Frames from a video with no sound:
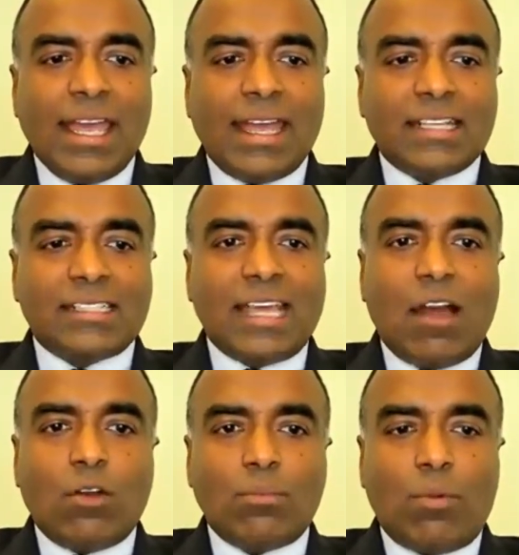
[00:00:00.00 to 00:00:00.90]
It's
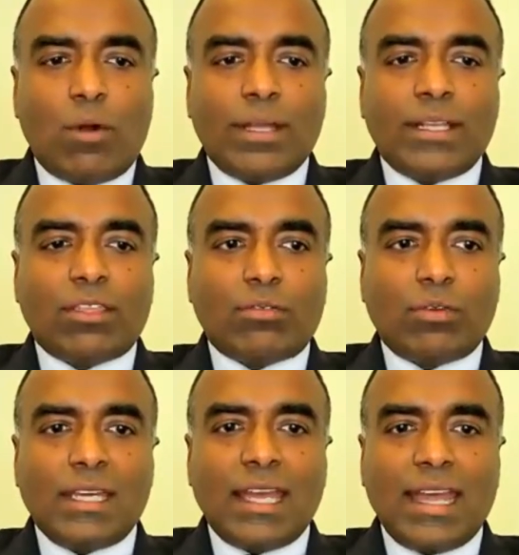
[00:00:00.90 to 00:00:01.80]
down
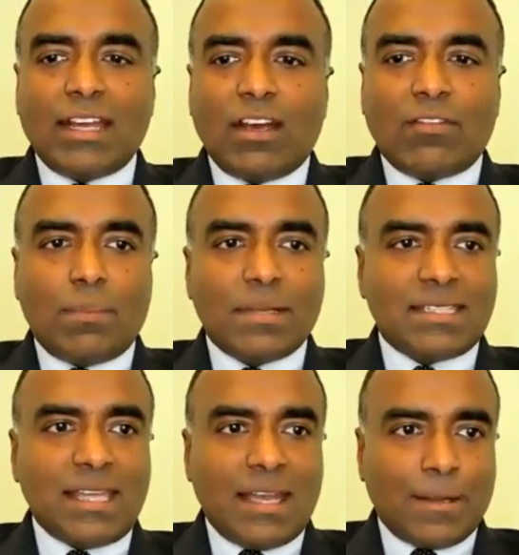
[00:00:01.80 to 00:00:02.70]

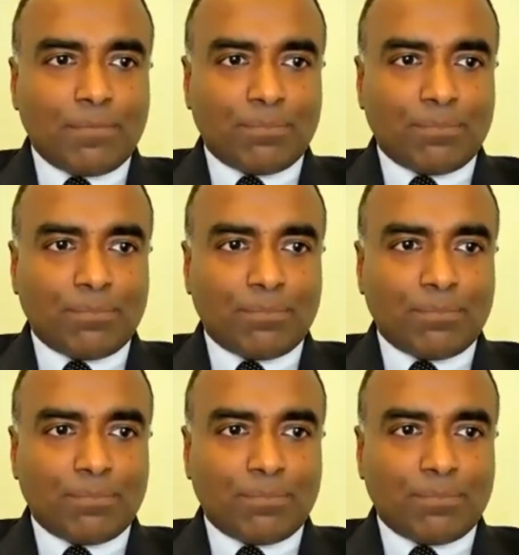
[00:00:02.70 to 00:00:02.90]
0.38%.